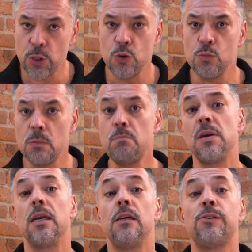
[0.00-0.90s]
human
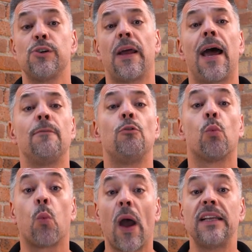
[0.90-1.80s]
being should have the
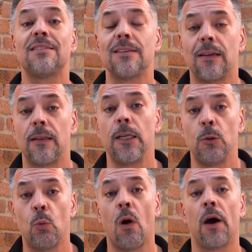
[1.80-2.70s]
right to
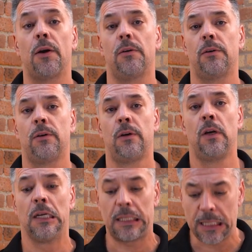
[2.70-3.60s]
clean water.
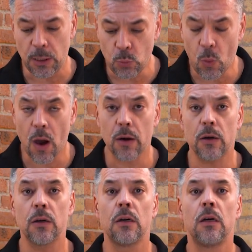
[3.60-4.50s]
Clean
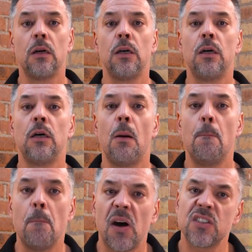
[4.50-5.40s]
water
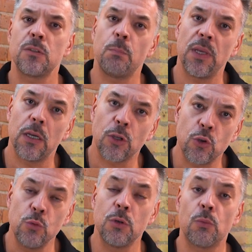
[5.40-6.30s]
must be a
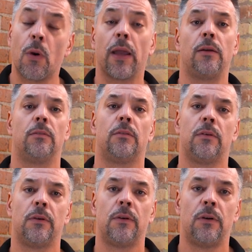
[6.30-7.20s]
human right.
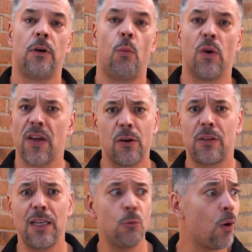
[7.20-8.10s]
Without
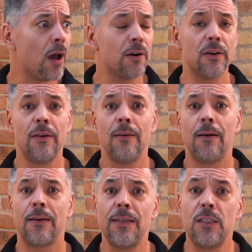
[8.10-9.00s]
clean water,
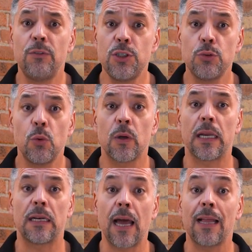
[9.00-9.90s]
an individual
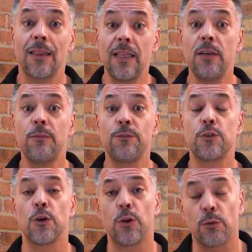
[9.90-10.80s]
cannot live
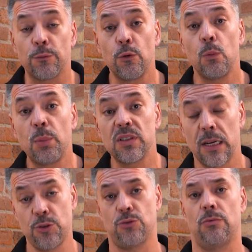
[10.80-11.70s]
to their full
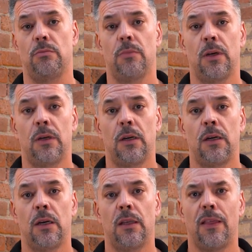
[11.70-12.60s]
potential.
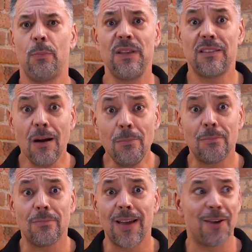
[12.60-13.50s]
They'll be
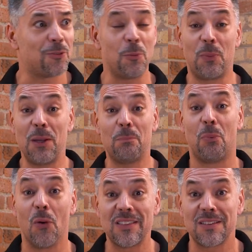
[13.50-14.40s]
dumb after being
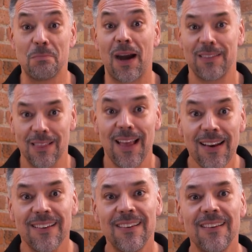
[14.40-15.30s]
poisoned by the lead.